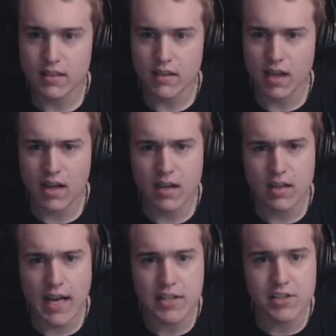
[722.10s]
Uh,
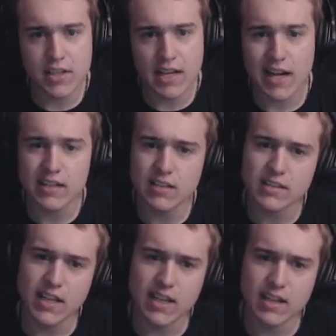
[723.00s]
actually, it kind of
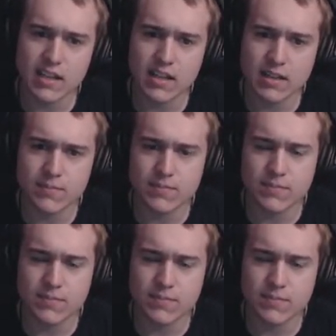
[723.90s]
looks like a,